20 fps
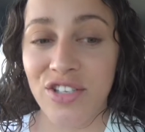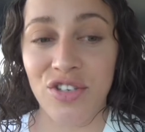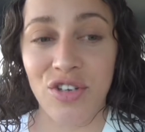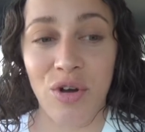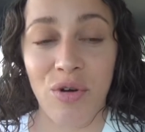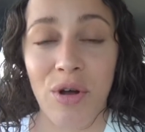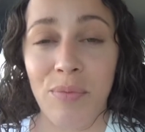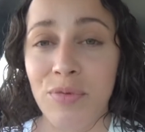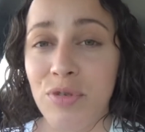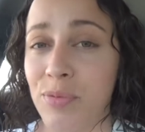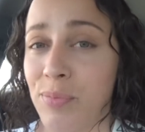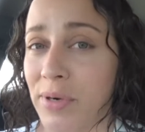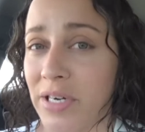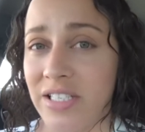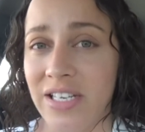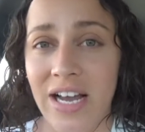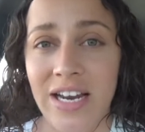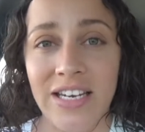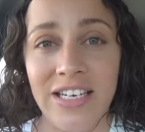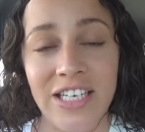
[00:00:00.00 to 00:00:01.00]
so I'm super
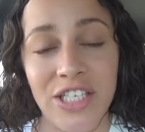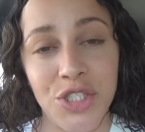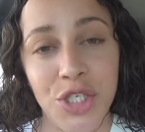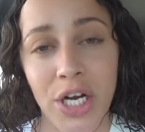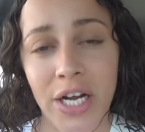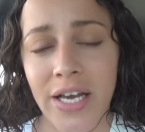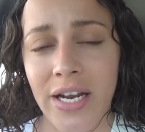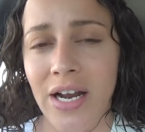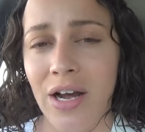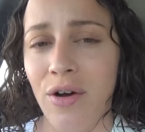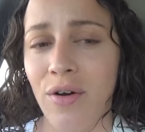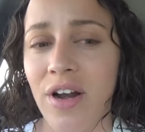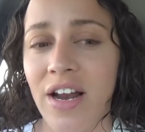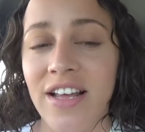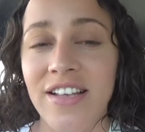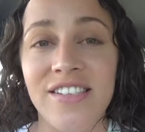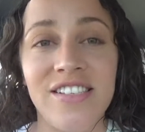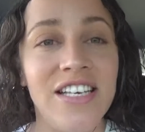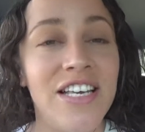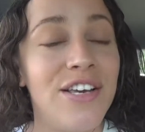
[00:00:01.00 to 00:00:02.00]
excited to check it out
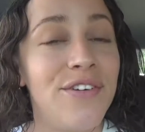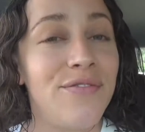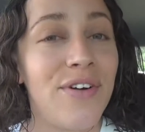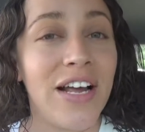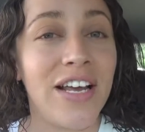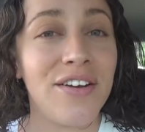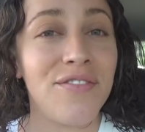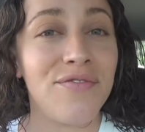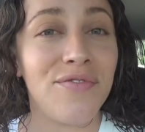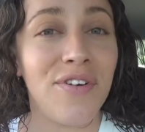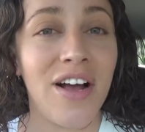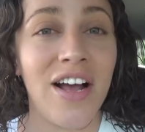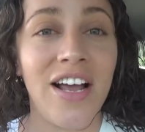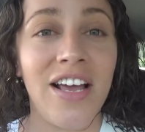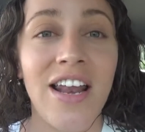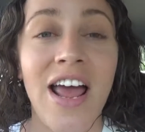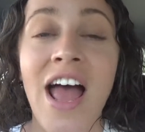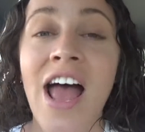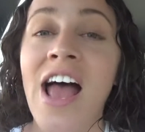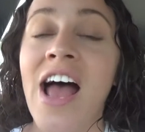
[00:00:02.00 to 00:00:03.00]
and see if I can
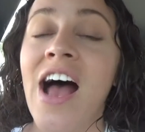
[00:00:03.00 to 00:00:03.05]
find